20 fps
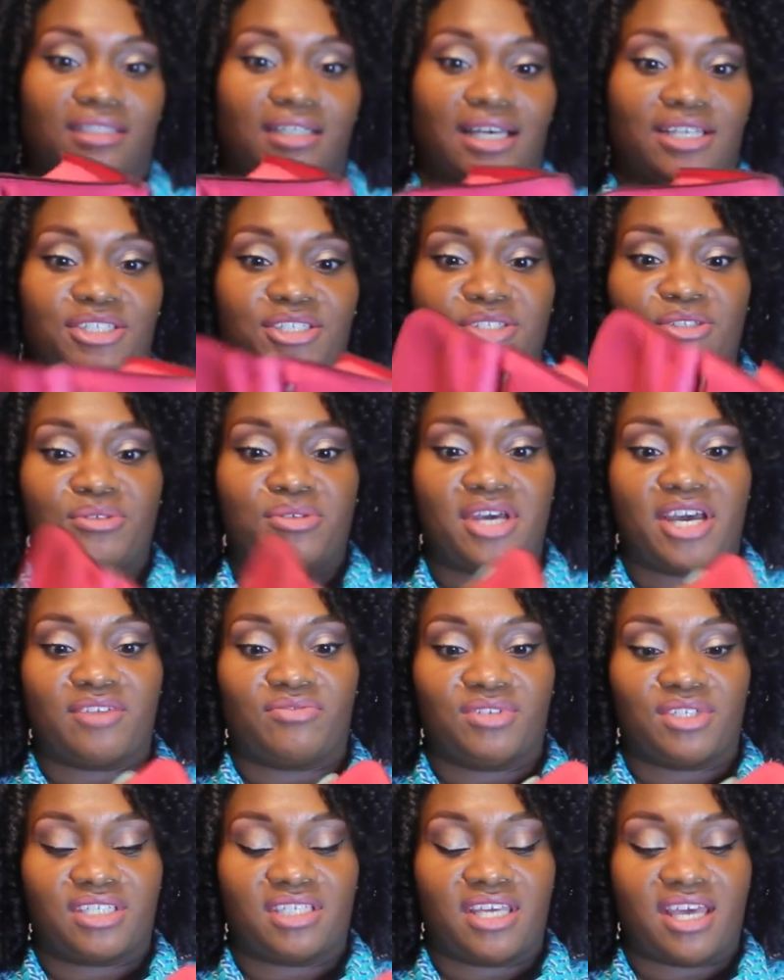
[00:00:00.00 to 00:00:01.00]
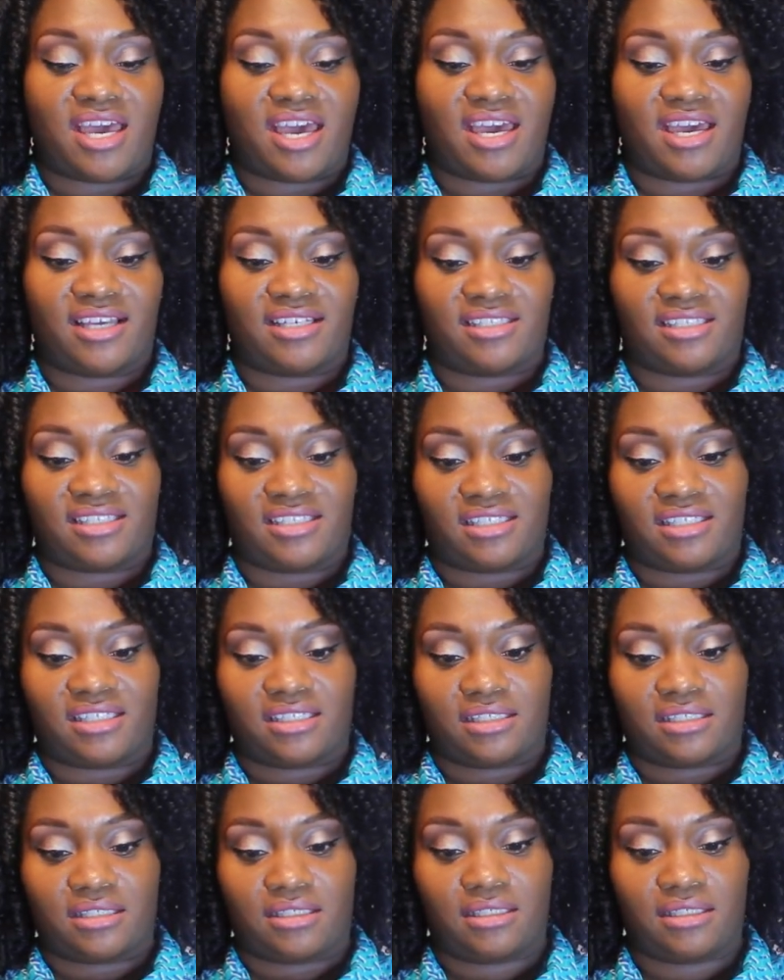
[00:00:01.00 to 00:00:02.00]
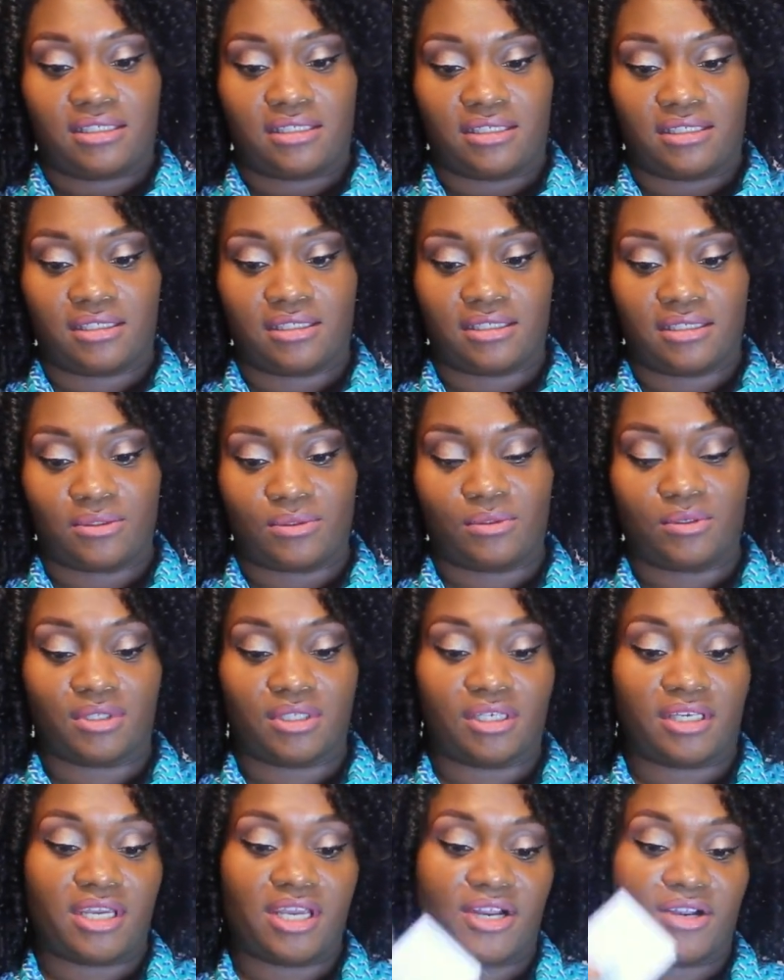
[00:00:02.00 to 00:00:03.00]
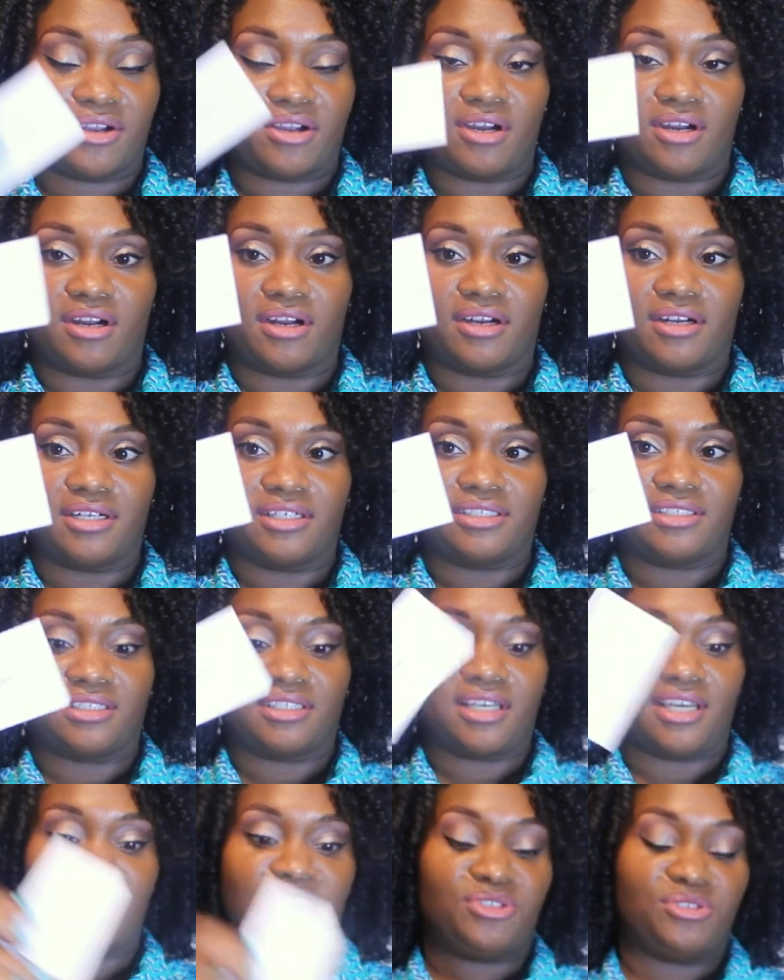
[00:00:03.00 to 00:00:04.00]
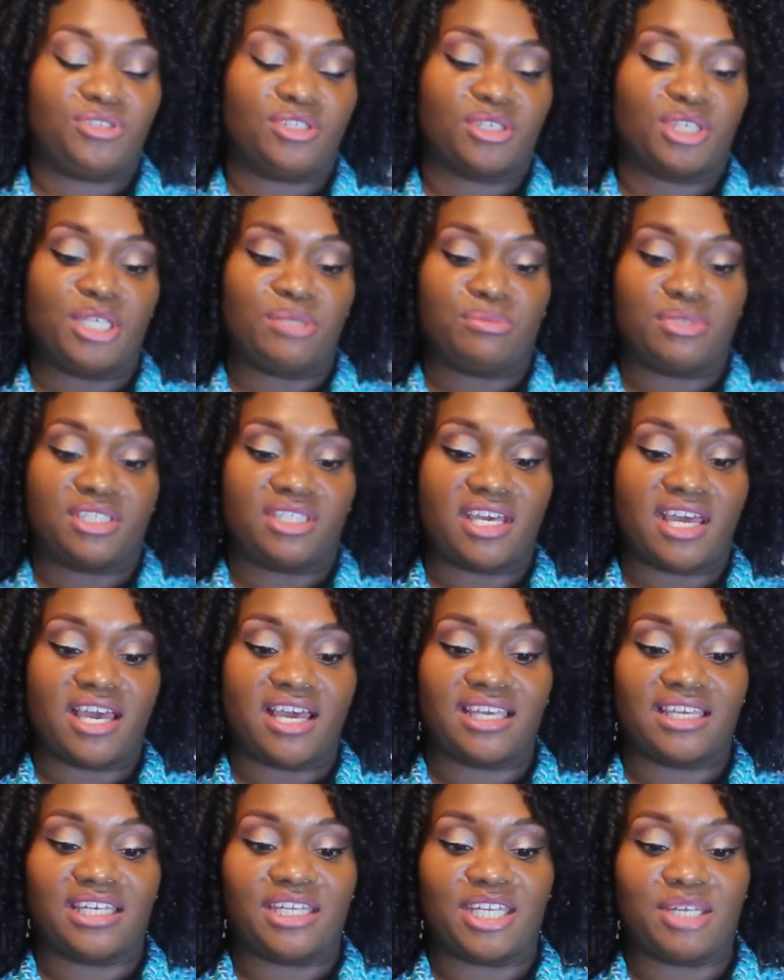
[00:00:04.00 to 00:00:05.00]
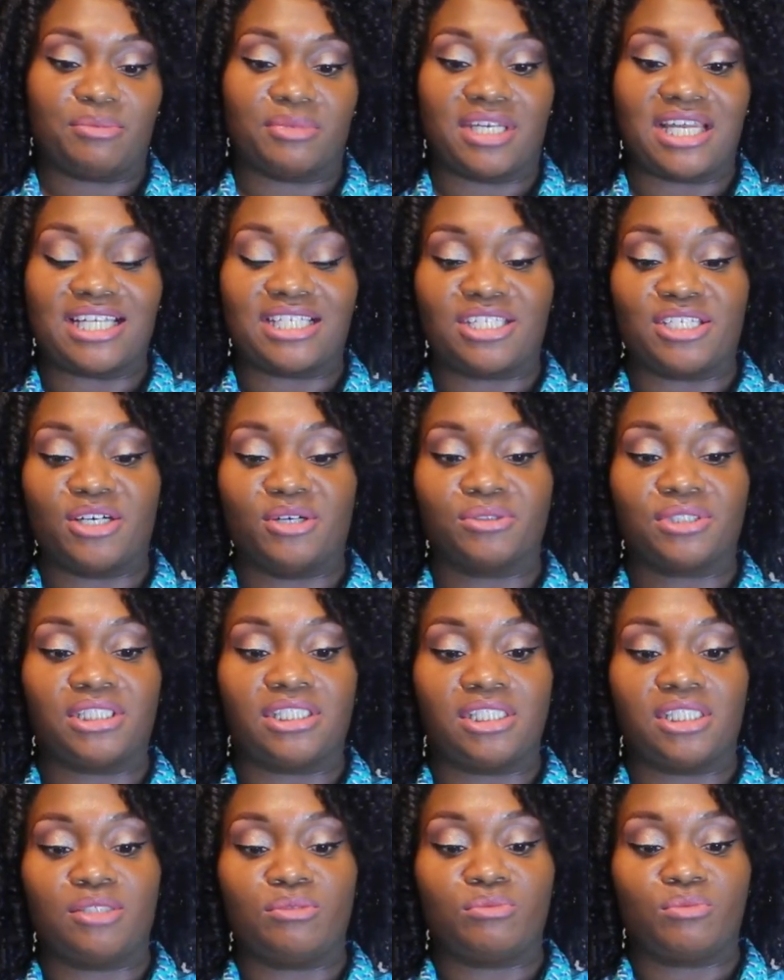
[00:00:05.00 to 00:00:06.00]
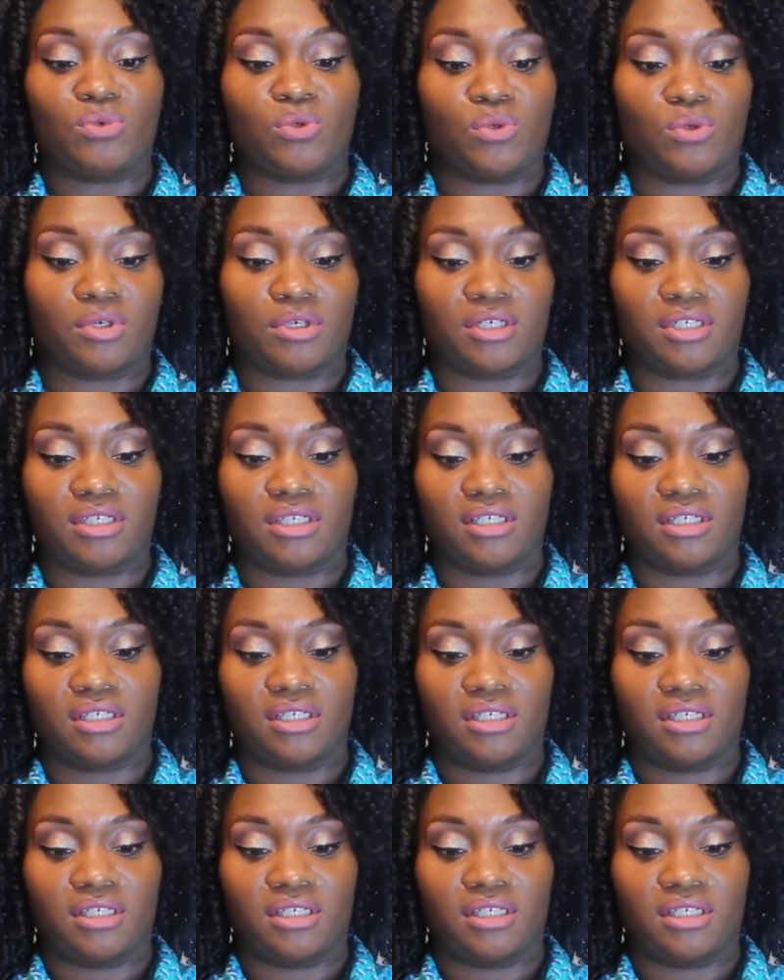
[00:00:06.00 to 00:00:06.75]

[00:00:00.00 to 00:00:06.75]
I do have the tags in it, or the care card. I used to keep the tag in it, but I don't anymore.